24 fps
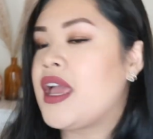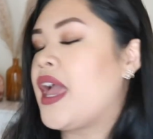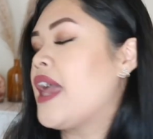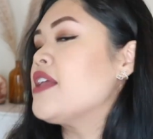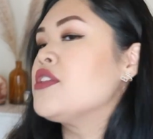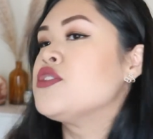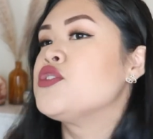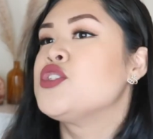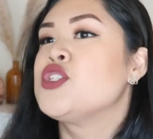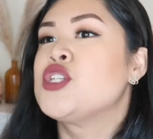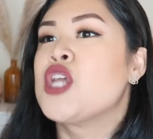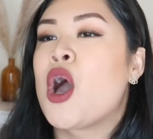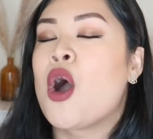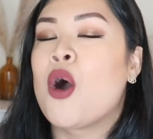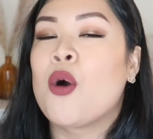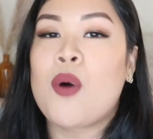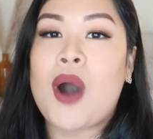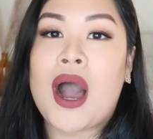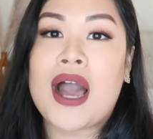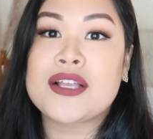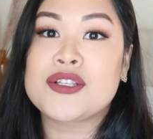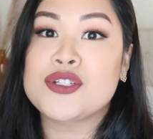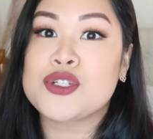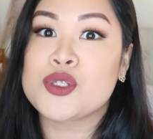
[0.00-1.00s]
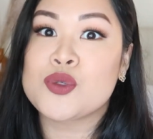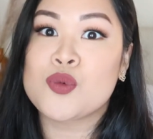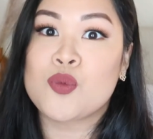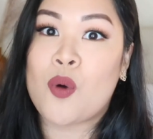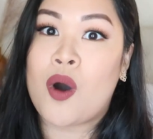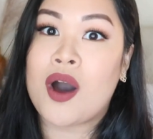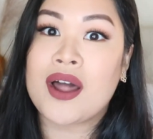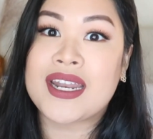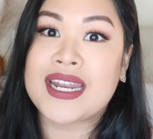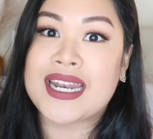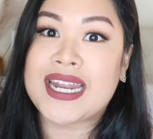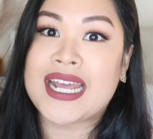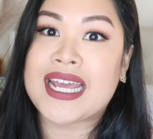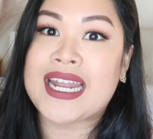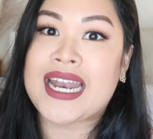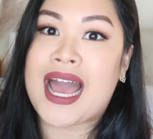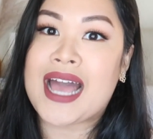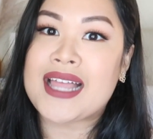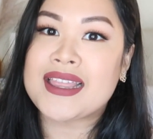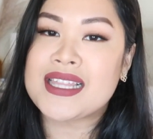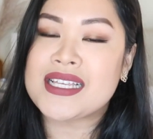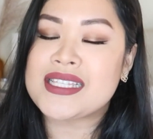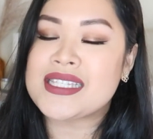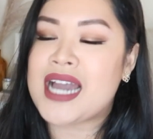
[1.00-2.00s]
and so I just wanted it
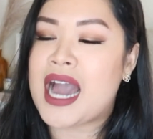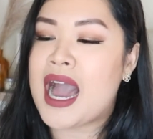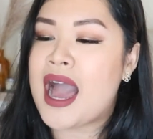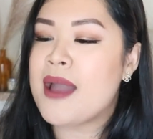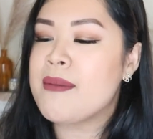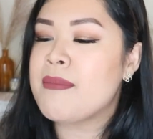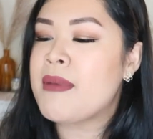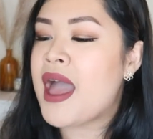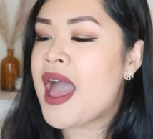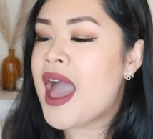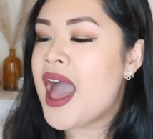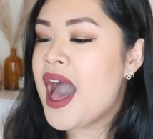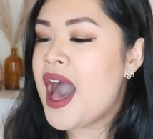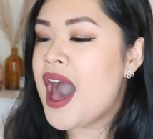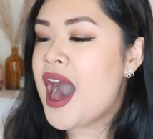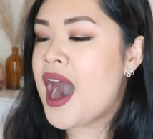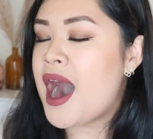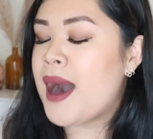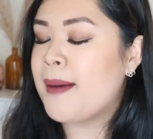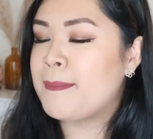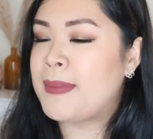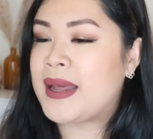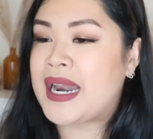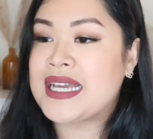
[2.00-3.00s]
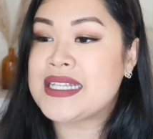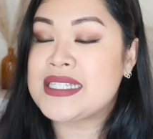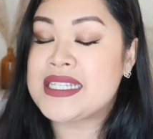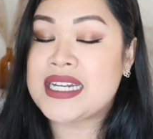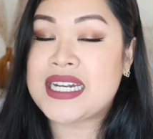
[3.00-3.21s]
at the time, but I